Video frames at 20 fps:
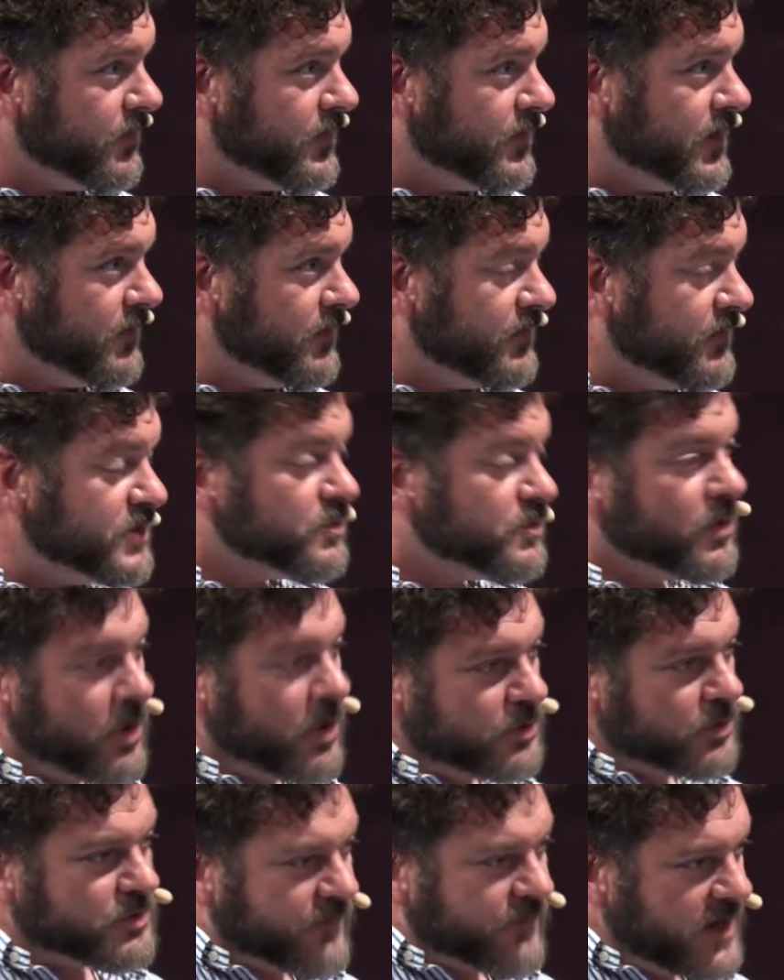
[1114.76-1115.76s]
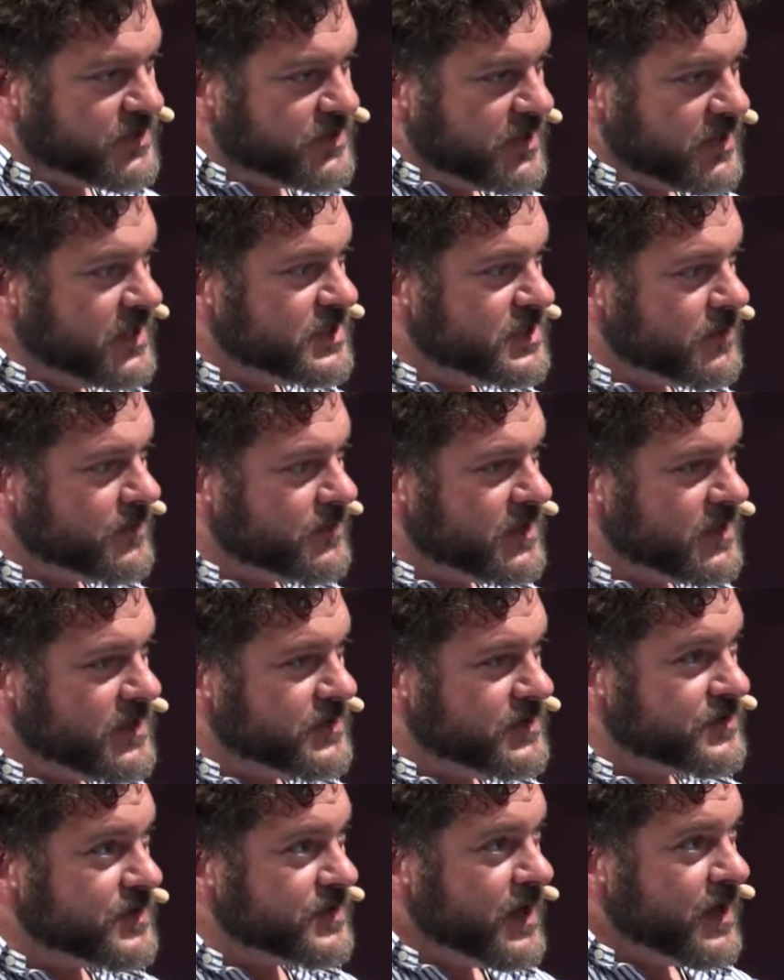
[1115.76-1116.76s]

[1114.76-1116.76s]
visual culture of ancient Egypt is